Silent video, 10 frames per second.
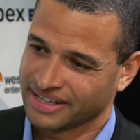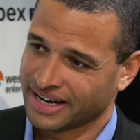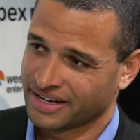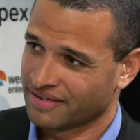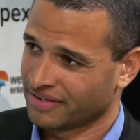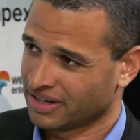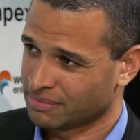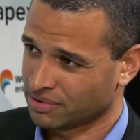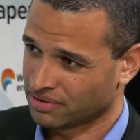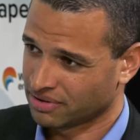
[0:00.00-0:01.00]
yet
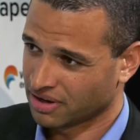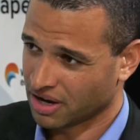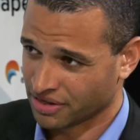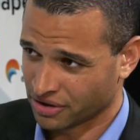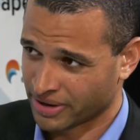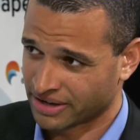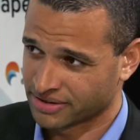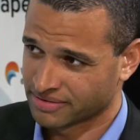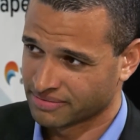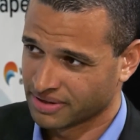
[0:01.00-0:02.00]
available on the ground.
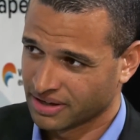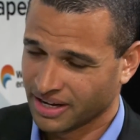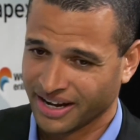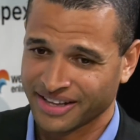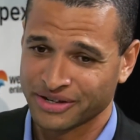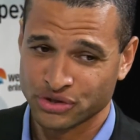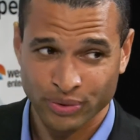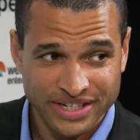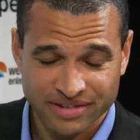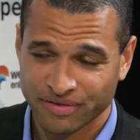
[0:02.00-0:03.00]
And there's
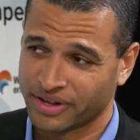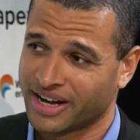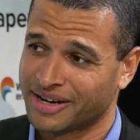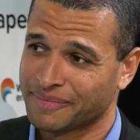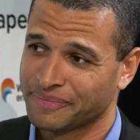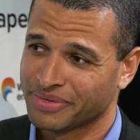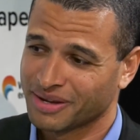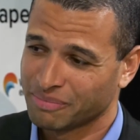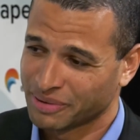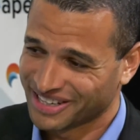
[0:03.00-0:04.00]
reason for that,
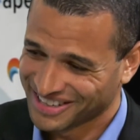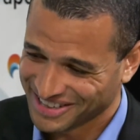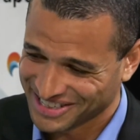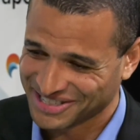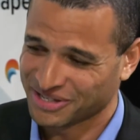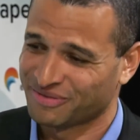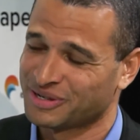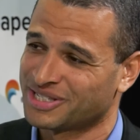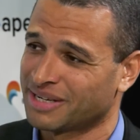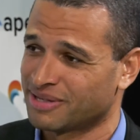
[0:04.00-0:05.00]
but this is the
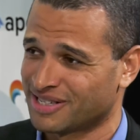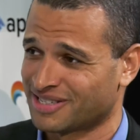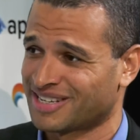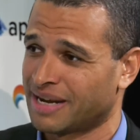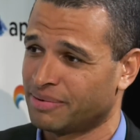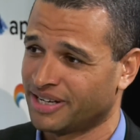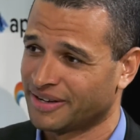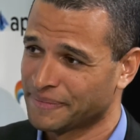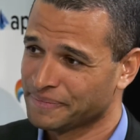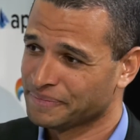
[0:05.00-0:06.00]
first time that this is happening.
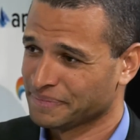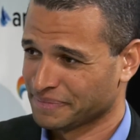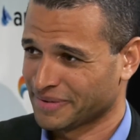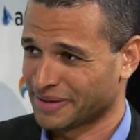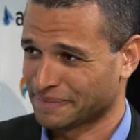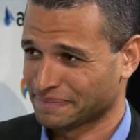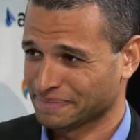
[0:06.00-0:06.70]
No.